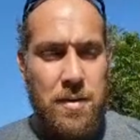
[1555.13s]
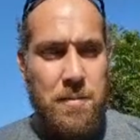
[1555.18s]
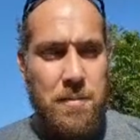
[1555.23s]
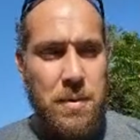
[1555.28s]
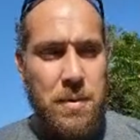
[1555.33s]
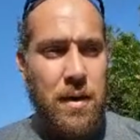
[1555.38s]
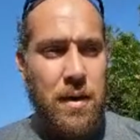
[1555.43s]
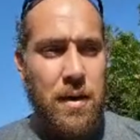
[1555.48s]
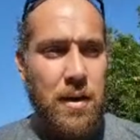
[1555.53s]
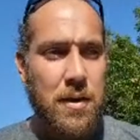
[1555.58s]

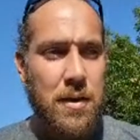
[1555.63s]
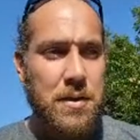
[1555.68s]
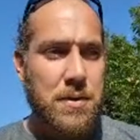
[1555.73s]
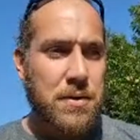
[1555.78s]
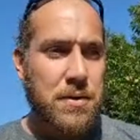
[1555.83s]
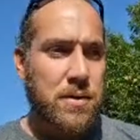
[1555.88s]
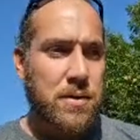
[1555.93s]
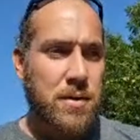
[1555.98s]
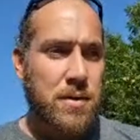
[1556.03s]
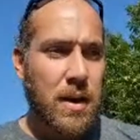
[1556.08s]

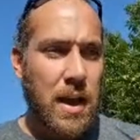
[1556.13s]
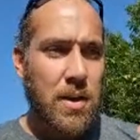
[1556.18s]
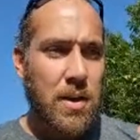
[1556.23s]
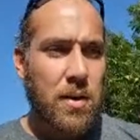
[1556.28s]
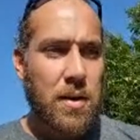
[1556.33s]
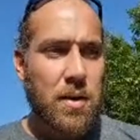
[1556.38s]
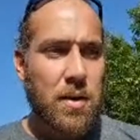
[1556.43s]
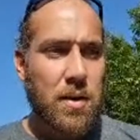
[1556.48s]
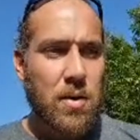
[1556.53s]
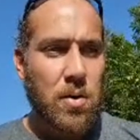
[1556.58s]
because
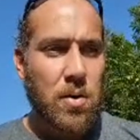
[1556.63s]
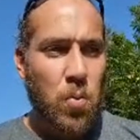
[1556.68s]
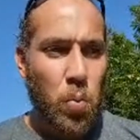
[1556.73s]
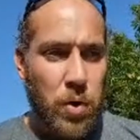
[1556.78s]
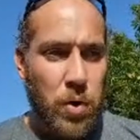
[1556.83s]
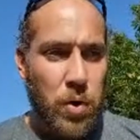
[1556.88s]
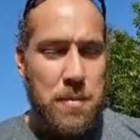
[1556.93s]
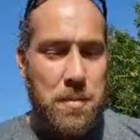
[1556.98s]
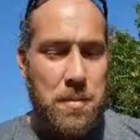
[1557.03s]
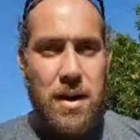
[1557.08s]
again,
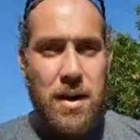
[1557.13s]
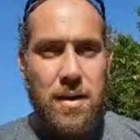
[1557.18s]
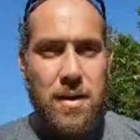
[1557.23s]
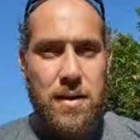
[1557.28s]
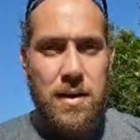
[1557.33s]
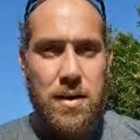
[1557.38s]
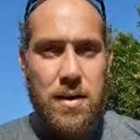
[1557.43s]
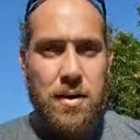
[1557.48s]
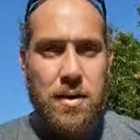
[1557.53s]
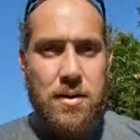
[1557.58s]
we made a
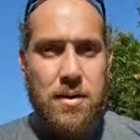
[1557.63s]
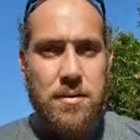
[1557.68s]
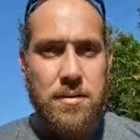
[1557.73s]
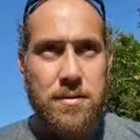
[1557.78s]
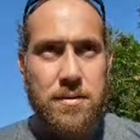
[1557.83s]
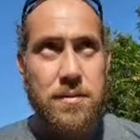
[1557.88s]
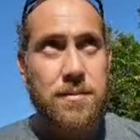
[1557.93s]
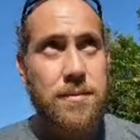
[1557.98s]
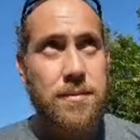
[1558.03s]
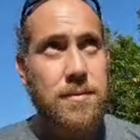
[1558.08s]
deal
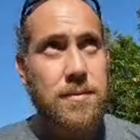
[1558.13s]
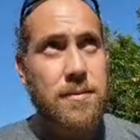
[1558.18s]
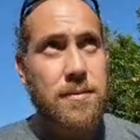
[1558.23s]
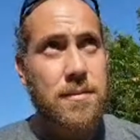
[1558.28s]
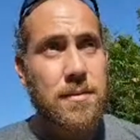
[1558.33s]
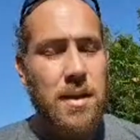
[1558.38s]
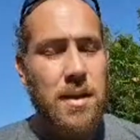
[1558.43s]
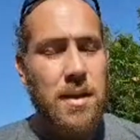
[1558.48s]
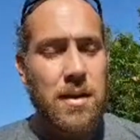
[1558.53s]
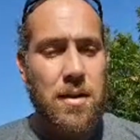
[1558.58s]

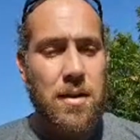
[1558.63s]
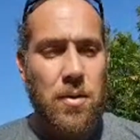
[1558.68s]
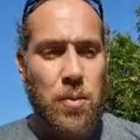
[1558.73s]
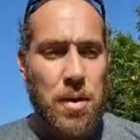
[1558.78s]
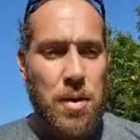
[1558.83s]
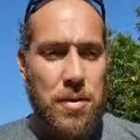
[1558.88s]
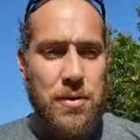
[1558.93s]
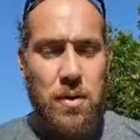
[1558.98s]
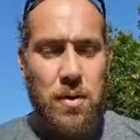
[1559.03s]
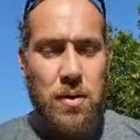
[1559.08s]

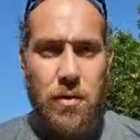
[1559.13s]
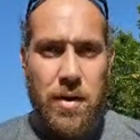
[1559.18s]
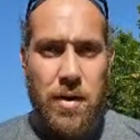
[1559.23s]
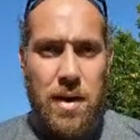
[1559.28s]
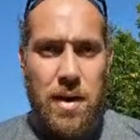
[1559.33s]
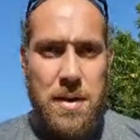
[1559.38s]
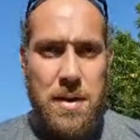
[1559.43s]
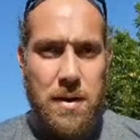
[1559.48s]
with Saudi Arabia